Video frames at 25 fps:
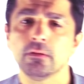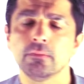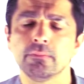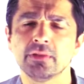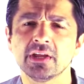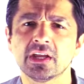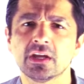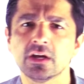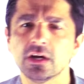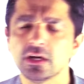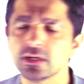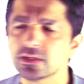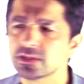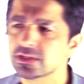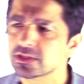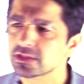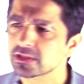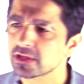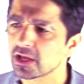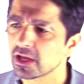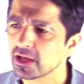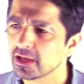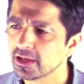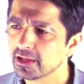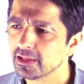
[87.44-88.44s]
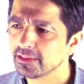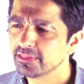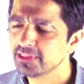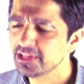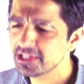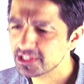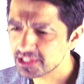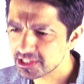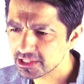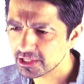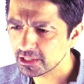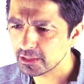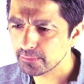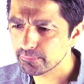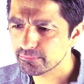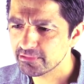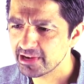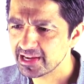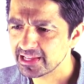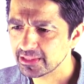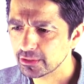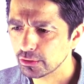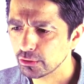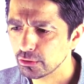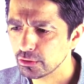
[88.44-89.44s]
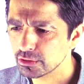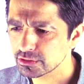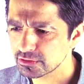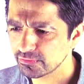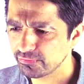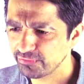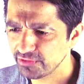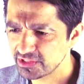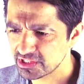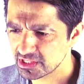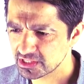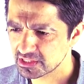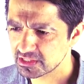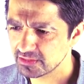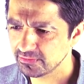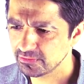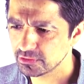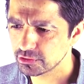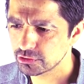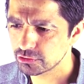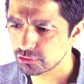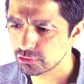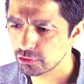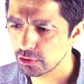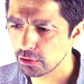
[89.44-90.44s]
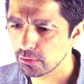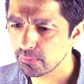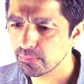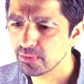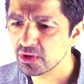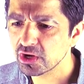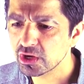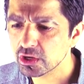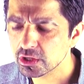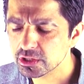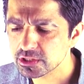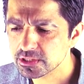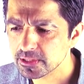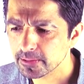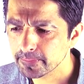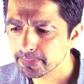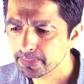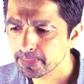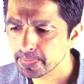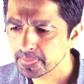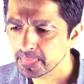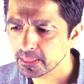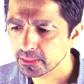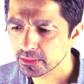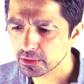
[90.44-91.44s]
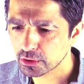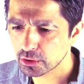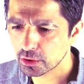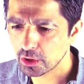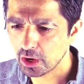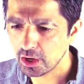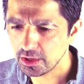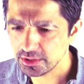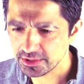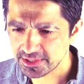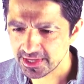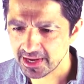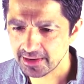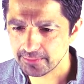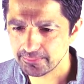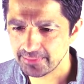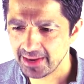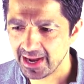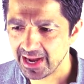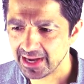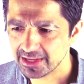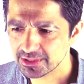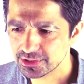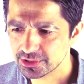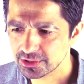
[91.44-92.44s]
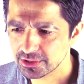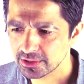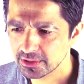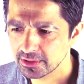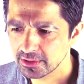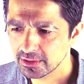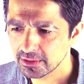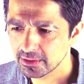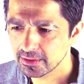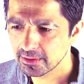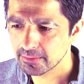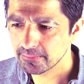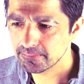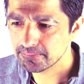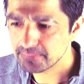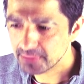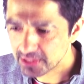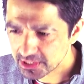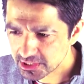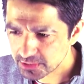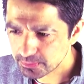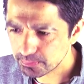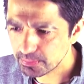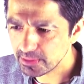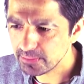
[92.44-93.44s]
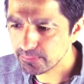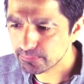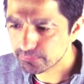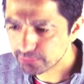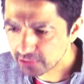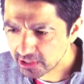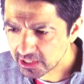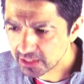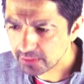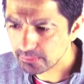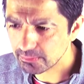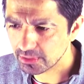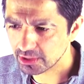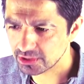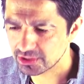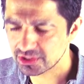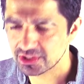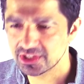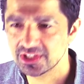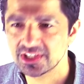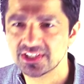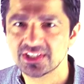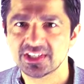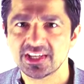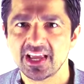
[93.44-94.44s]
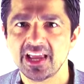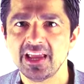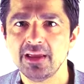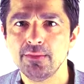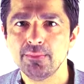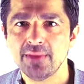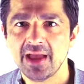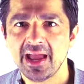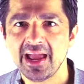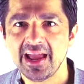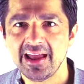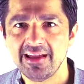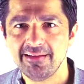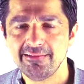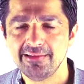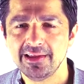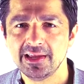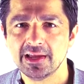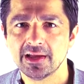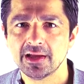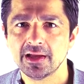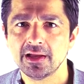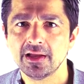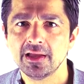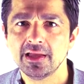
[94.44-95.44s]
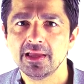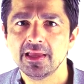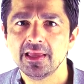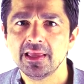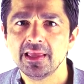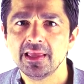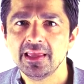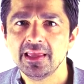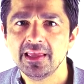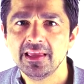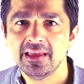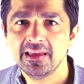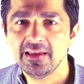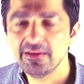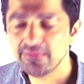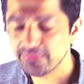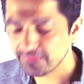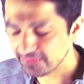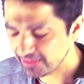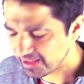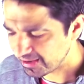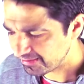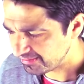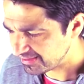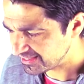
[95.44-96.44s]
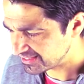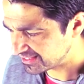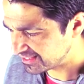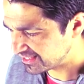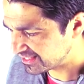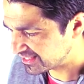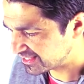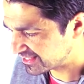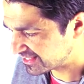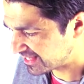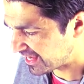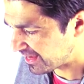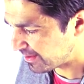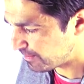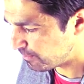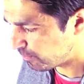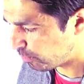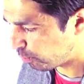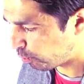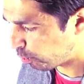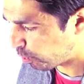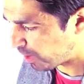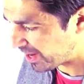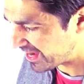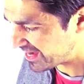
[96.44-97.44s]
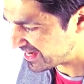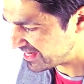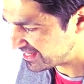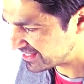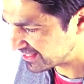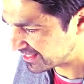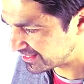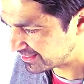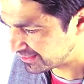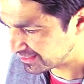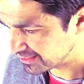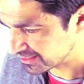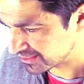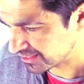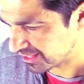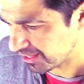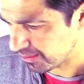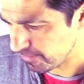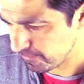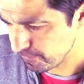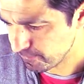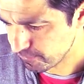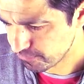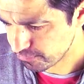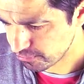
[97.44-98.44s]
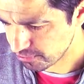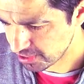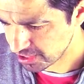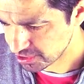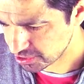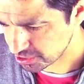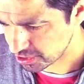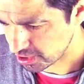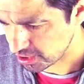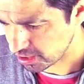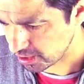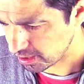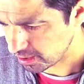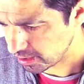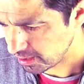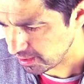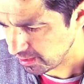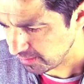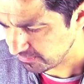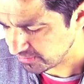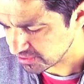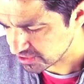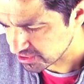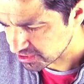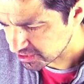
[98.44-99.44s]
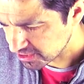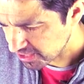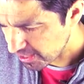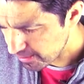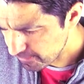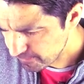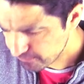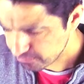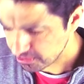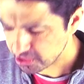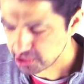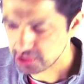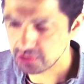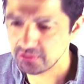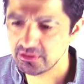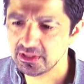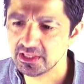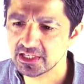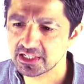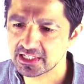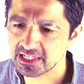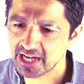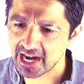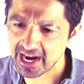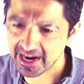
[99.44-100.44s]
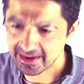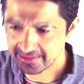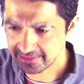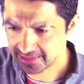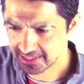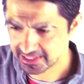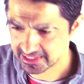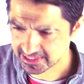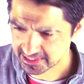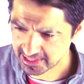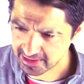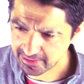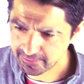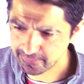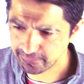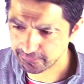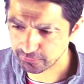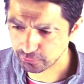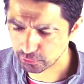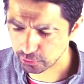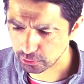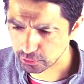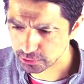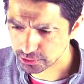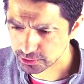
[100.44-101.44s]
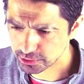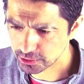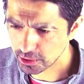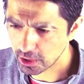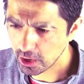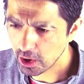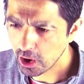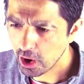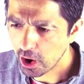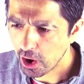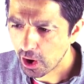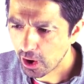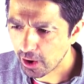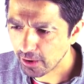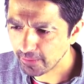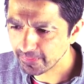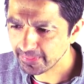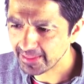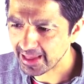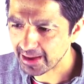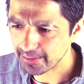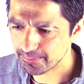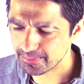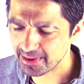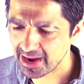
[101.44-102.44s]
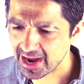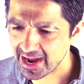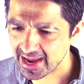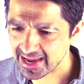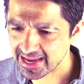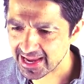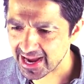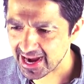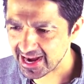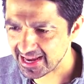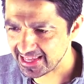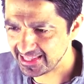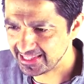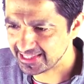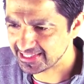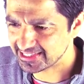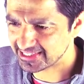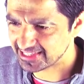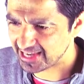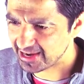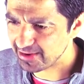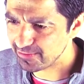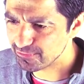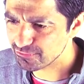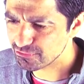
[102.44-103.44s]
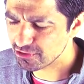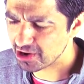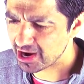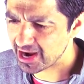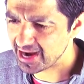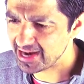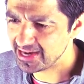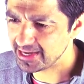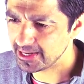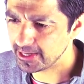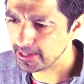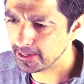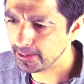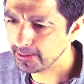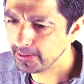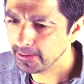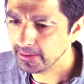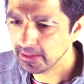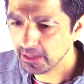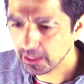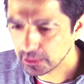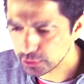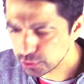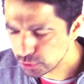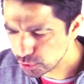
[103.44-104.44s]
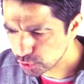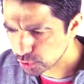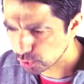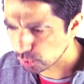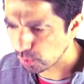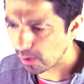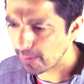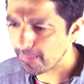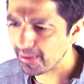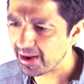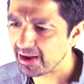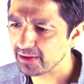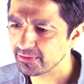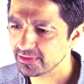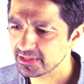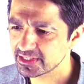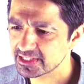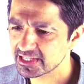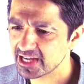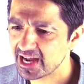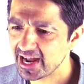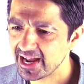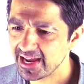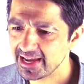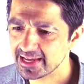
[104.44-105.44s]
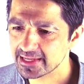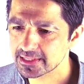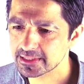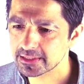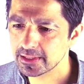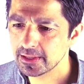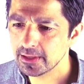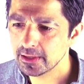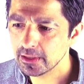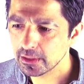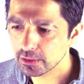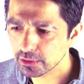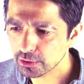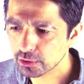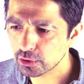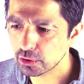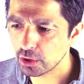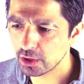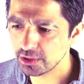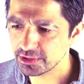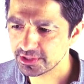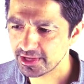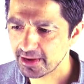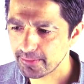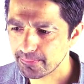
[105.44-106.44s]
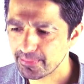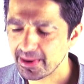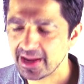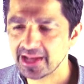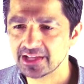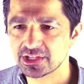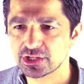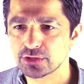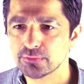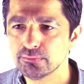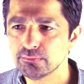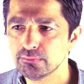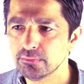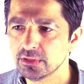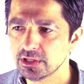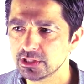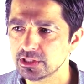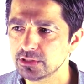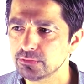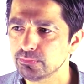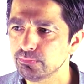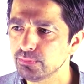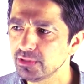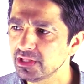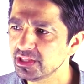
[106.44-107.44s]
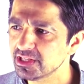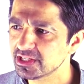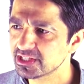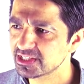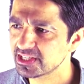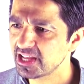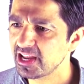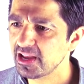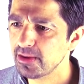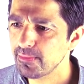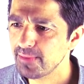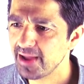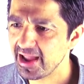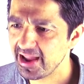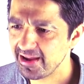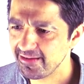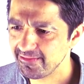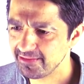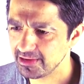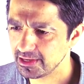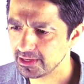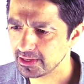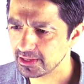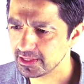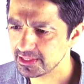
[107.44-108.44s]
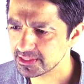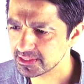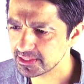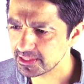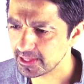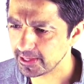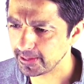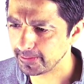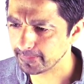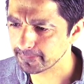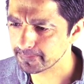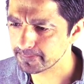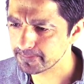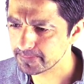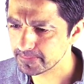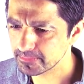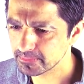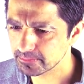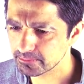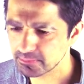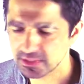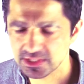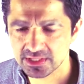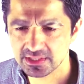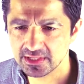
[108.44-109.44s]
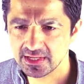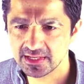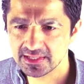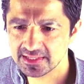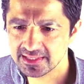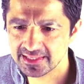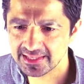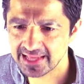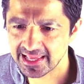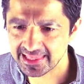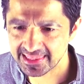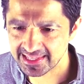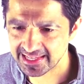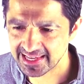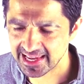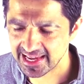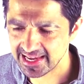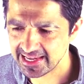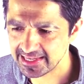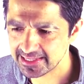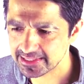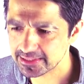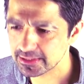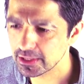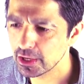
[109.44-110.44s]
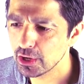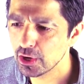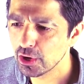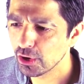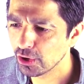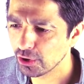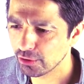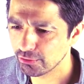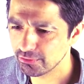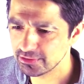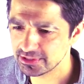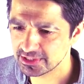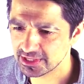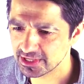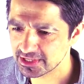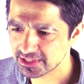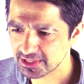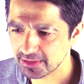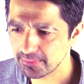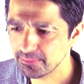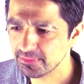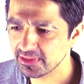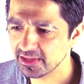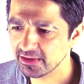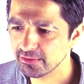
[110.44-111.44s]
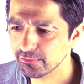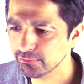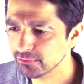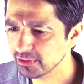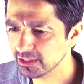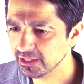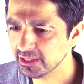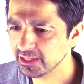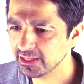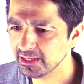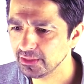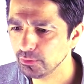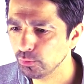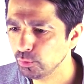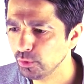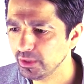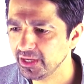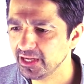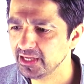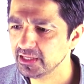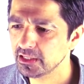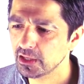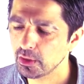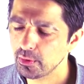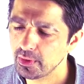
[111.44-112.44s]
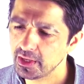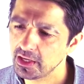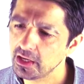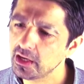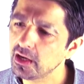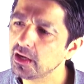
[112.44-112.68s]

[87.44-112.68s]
Because this is going to break the laws of physics if it's true, because the contact patch must be pretty much the same area if there is the same weight and the same pressure. If there's the same pressure in the tire and the same force on that bike, i.e. the same rider, and you swap out the tires, the contact patch must be the same area, isn't it? Must, isn't that the case? Or is there something really weird going